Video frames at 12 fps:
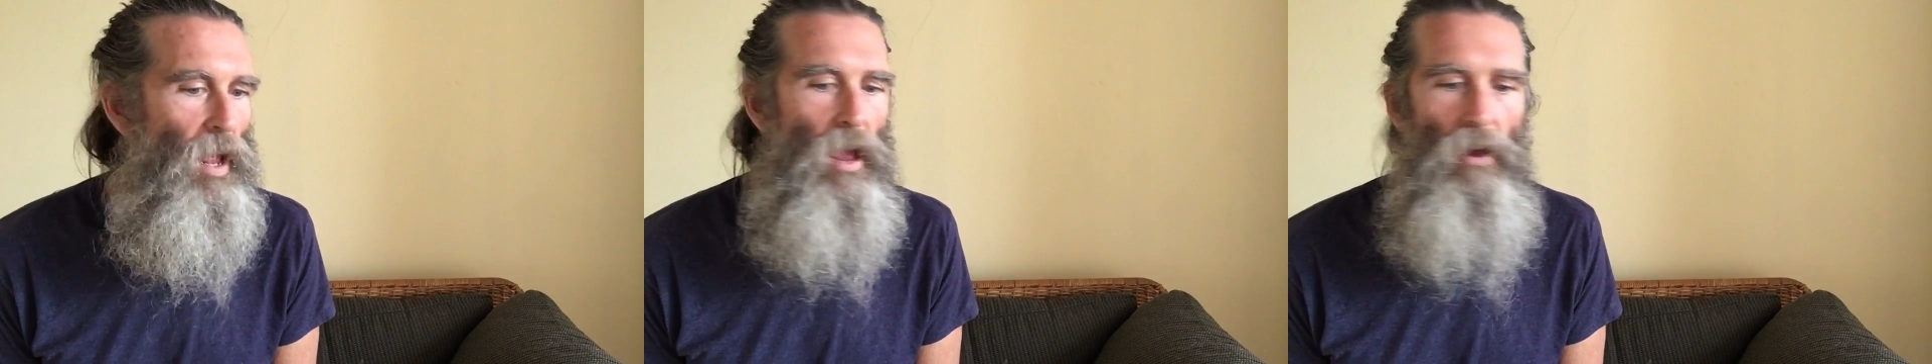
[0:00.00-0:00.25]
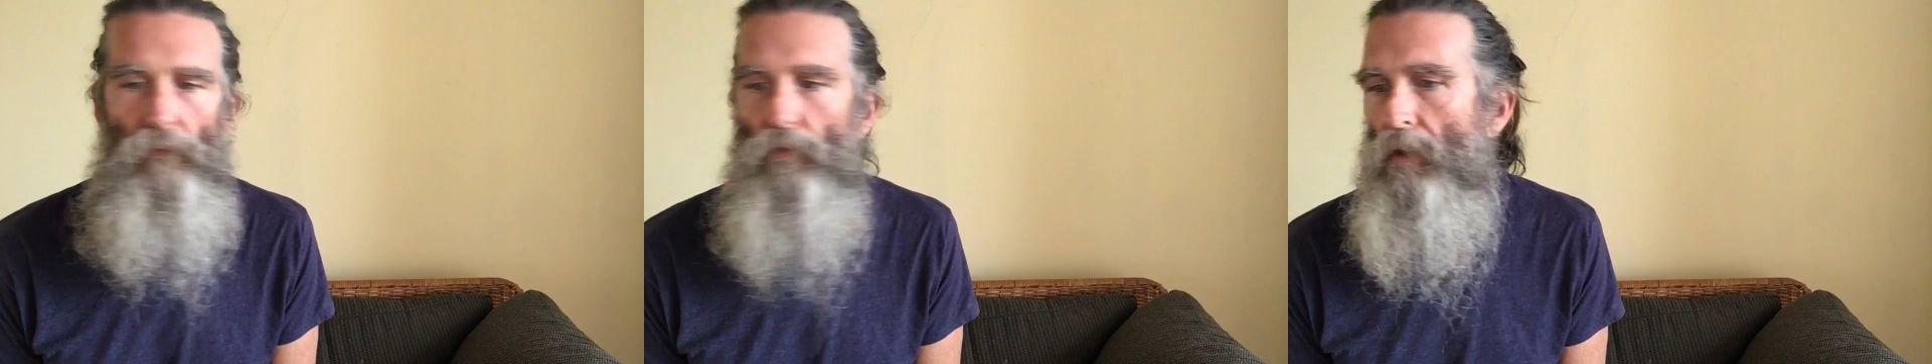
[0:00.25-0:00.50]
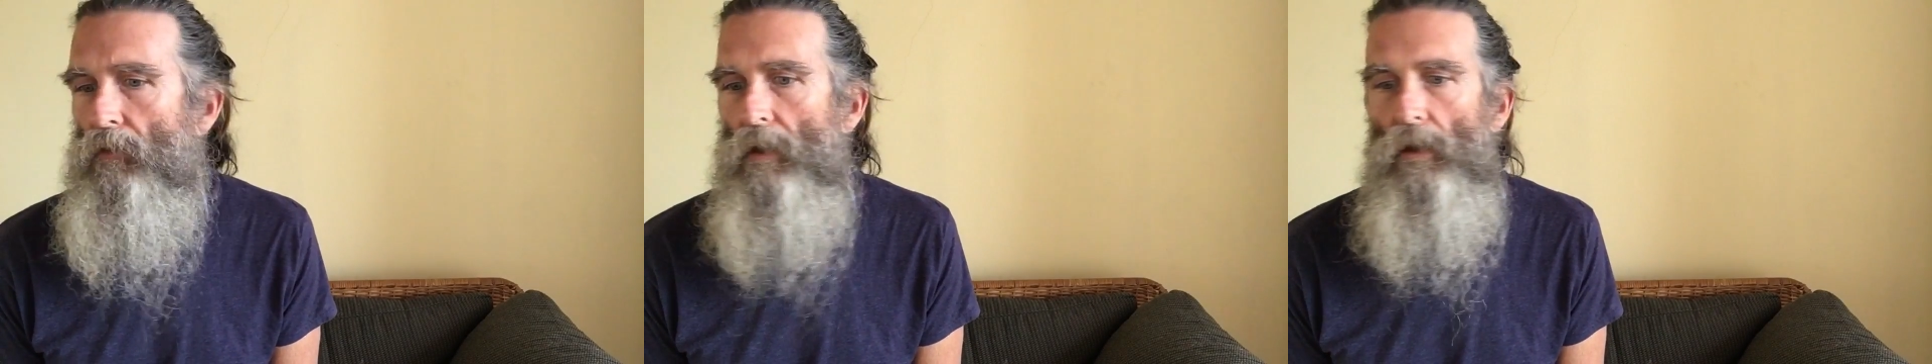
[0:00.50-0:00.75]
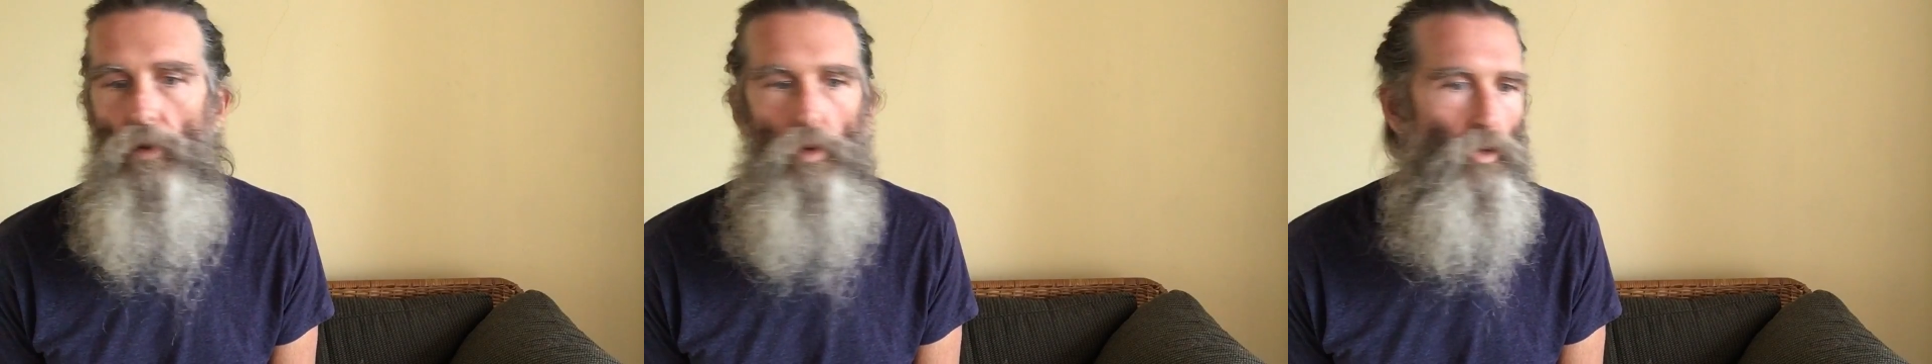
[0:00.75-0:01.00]
Every
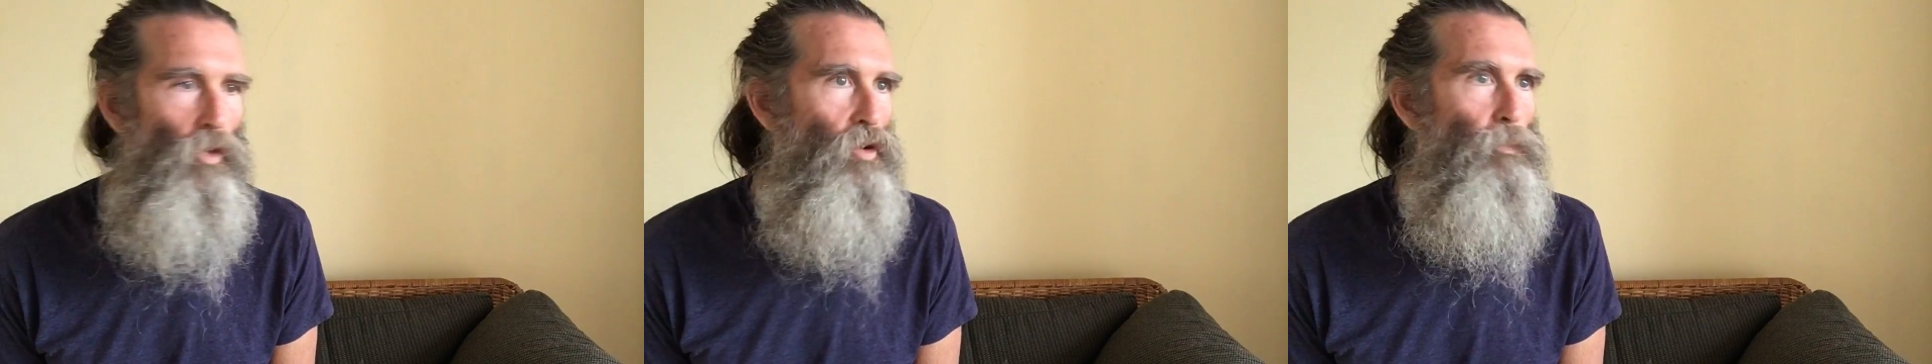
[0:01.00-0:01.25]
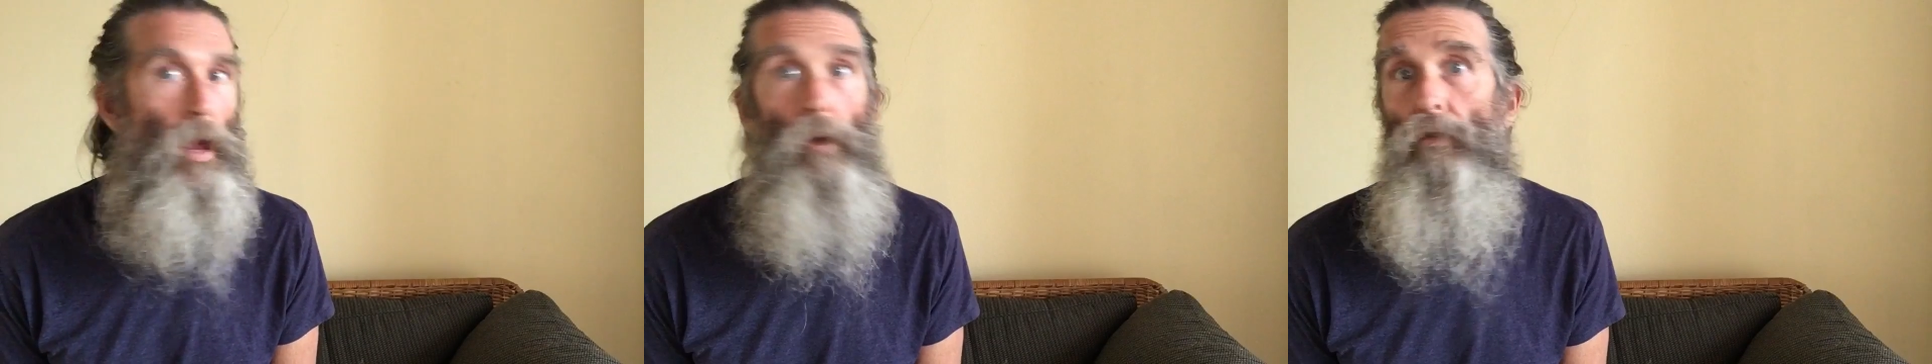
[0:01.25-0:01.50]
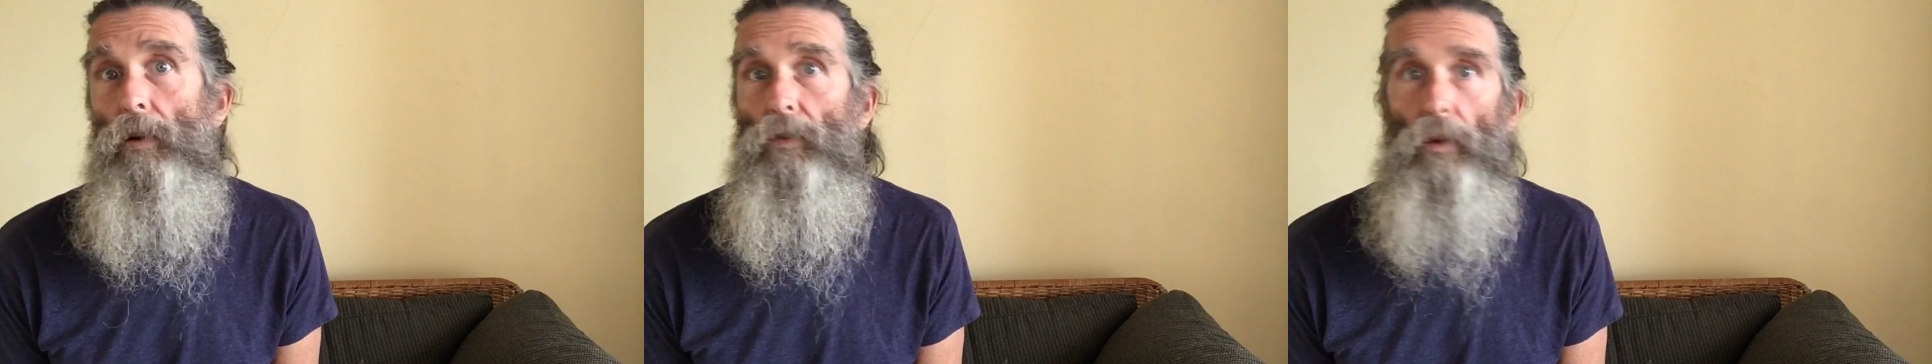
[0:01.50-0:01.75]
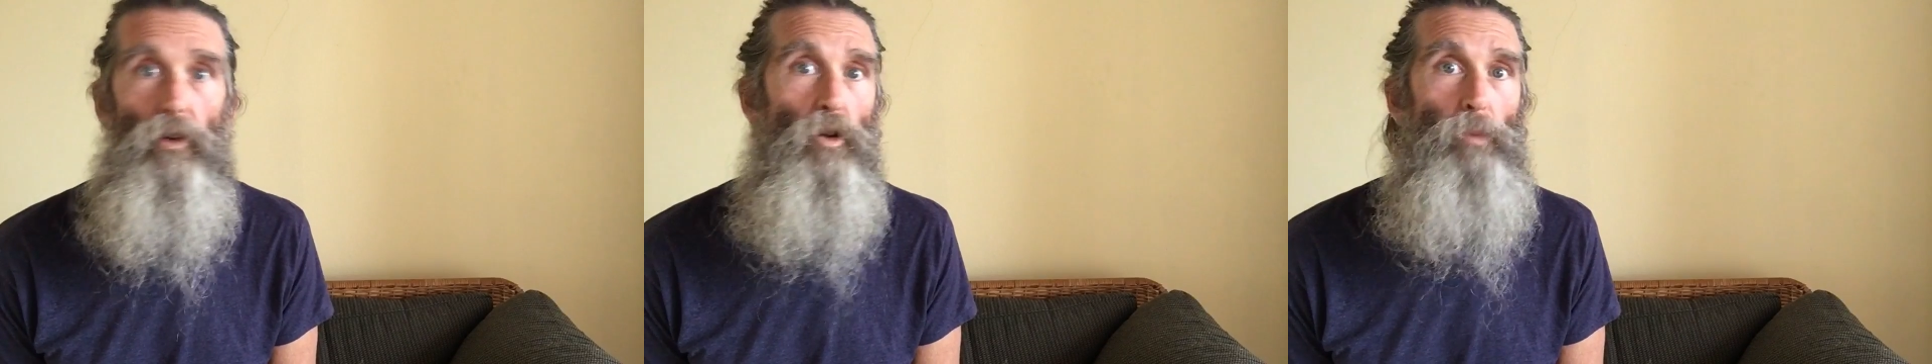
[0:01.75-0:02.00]
single group, every
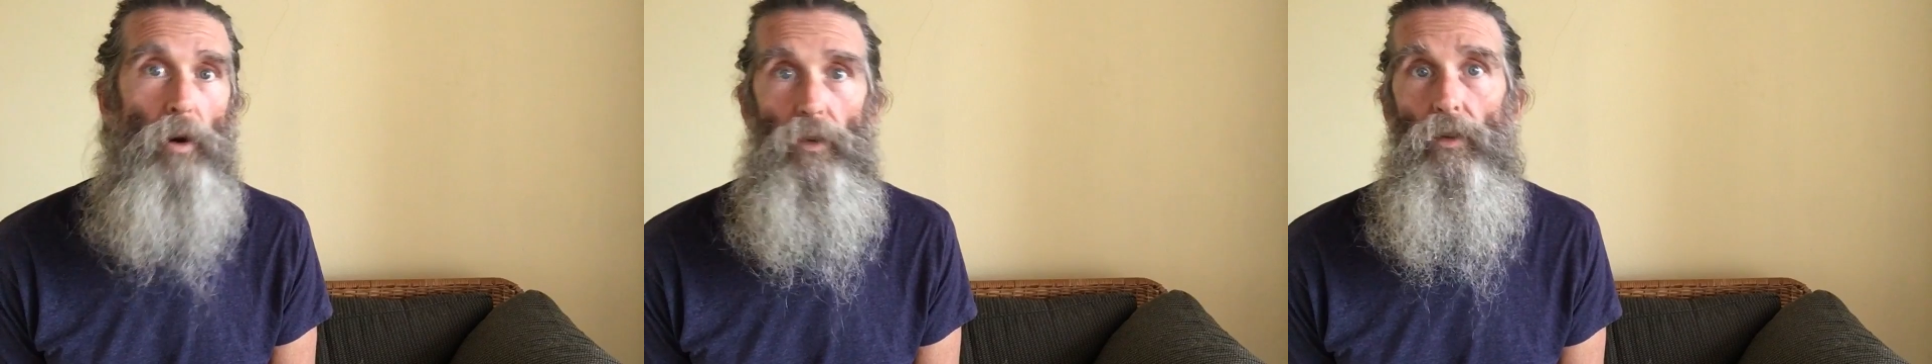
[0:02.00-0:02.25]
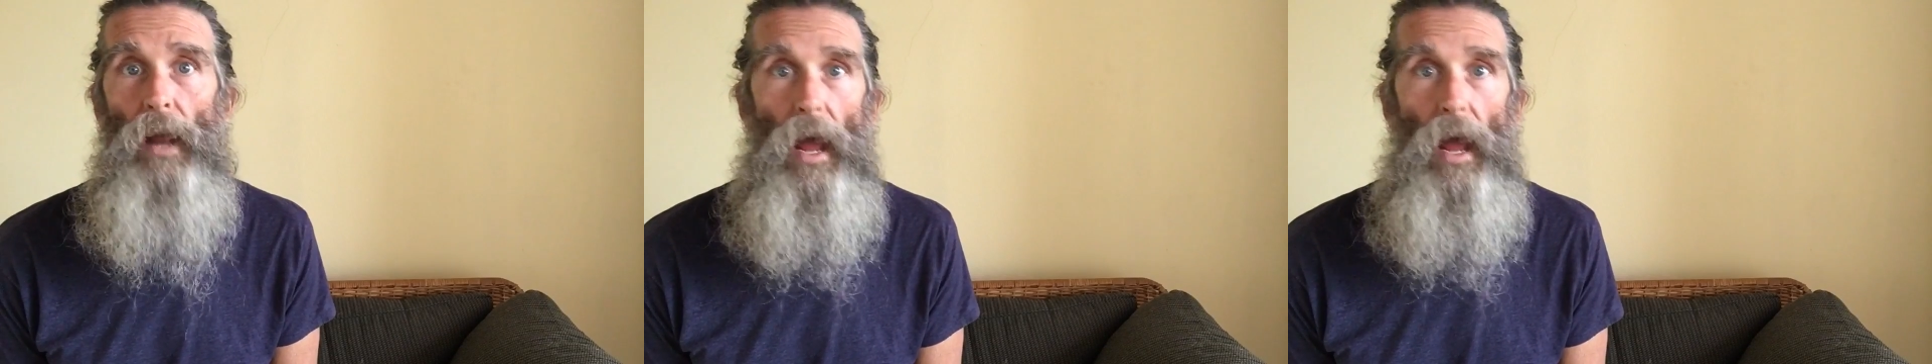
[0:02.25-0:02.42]
single person